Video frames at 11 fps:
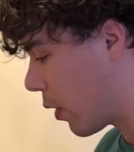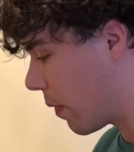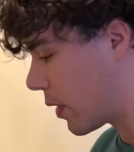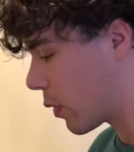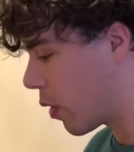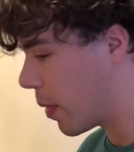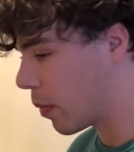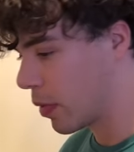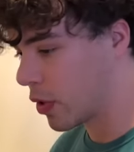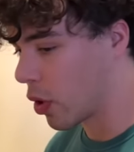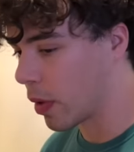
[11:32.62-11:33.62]
all of its equipment
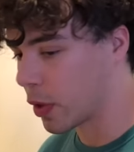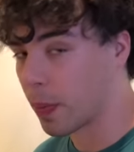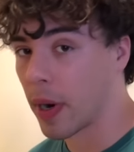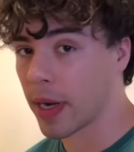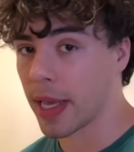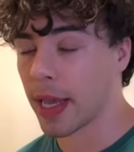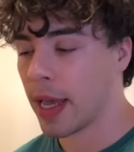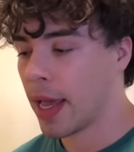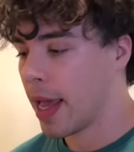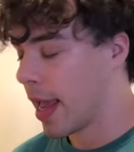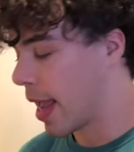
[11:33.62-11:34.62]
was so much money,
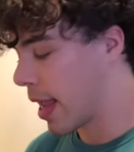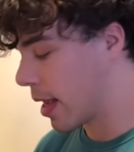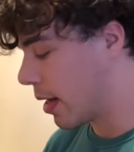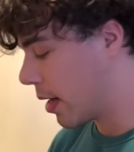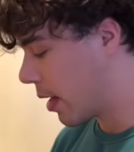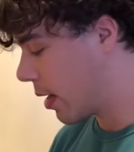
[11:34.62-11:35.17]
and